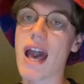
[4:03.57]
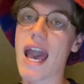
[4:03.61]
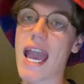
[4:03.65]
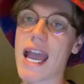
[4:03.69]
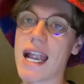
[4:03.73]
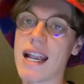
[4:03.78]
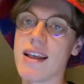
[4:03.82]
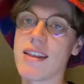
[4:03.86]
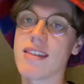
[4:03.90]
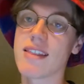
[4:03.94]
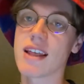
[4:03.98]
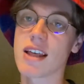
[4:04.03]

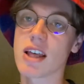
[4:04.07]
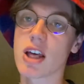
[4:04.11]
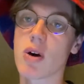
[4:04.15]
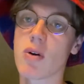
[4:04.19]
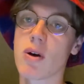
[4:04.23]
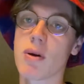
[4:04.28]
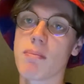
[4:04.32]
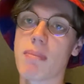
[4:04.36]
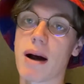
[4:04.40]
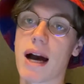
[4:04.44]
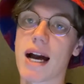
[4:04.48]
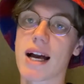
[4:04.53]
anything
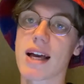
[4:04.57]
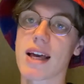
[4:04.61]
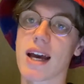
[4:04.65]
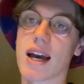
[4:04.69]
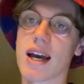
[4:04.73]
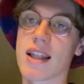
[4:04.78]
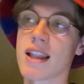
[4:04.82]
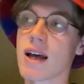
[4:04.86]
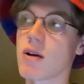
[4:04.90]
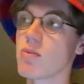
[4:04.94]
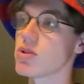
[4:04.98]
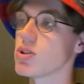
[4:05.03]
going back,
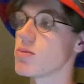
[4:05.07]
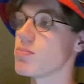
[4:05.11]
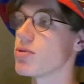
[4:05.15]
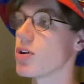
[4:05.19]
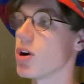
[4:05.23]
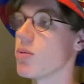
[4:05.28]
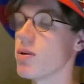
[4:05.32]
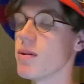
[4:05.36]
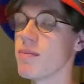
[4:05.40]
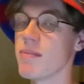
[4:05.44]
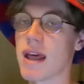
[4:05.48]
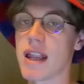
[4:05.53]
and that was the
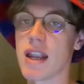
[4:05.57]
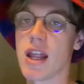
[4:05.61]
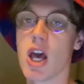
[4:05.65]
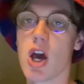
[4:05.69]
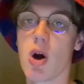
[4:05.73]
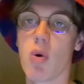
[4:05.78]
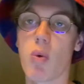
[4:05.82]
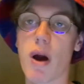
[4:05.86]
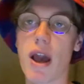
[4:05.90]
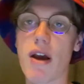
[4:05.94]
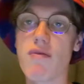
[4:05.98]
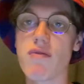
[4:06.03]
problem then.
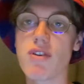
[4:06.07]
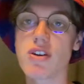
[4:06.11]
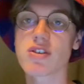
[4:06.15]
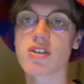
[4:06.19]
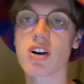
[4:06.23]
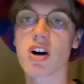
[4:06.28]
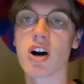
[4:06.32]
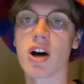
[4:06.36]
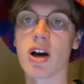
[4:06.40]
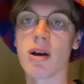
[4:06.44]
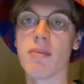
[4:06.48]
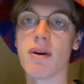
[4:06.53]
Every
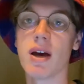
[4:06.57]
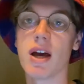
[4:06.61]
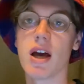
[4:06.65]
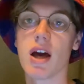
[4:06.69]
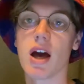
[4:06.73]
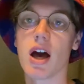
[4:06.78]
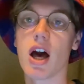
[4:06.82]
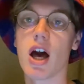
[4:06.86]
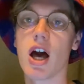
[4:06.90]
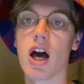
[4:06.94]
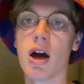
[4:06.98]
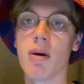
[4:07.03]
time
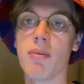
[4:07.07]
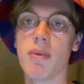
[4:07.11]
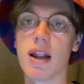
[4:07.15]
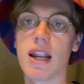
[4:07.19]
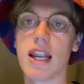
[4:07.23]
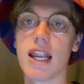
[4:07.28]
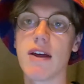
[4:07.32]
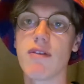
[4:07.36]
every